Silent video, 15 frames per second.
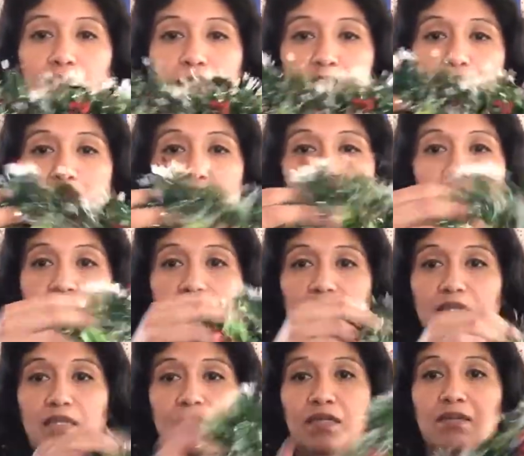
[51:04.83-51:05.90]
this one is.
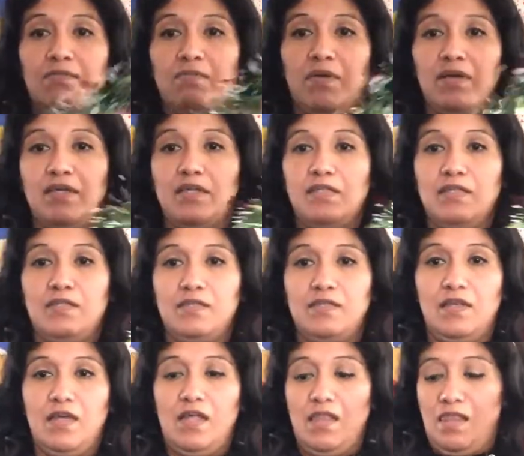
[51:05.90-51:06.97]
I like buying these
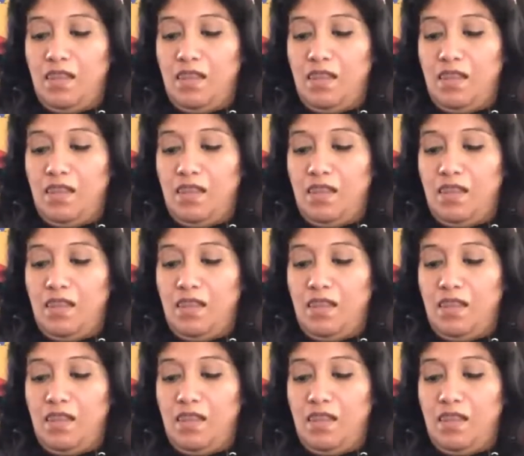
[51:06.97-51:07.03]
a